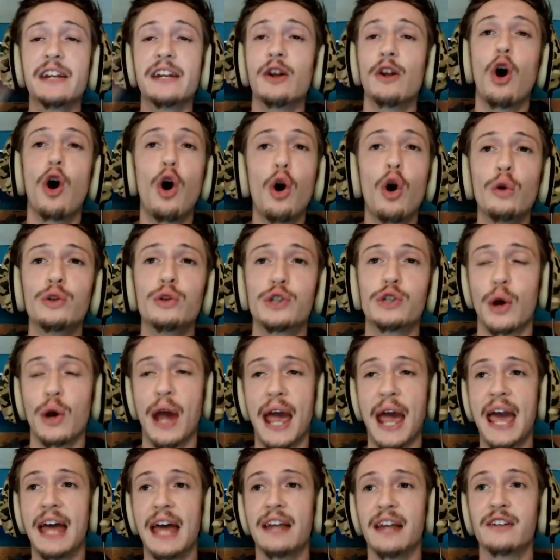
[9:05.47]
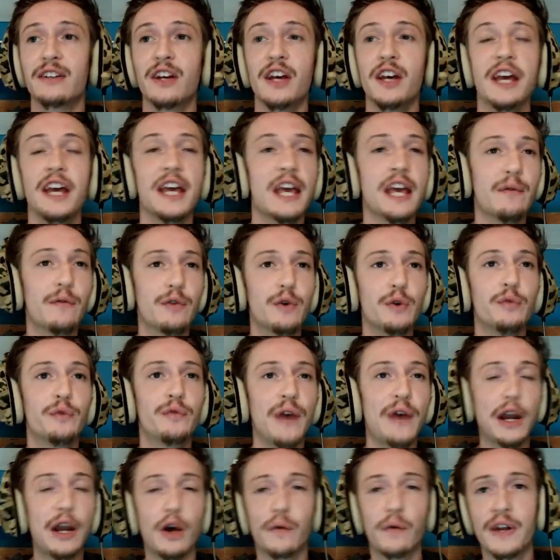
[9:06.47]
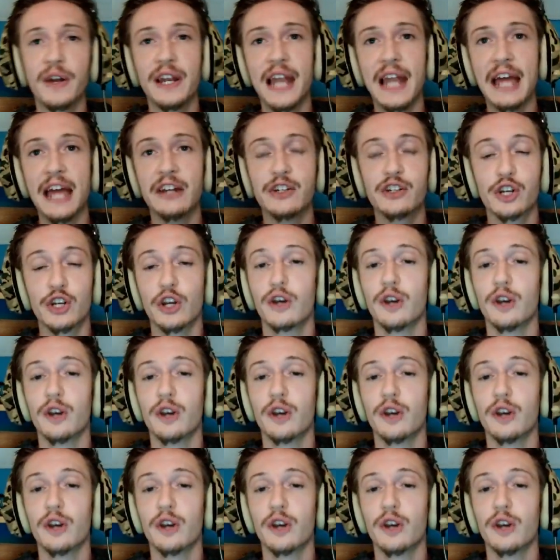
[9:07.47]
hold your hand. If you fell off a ledge,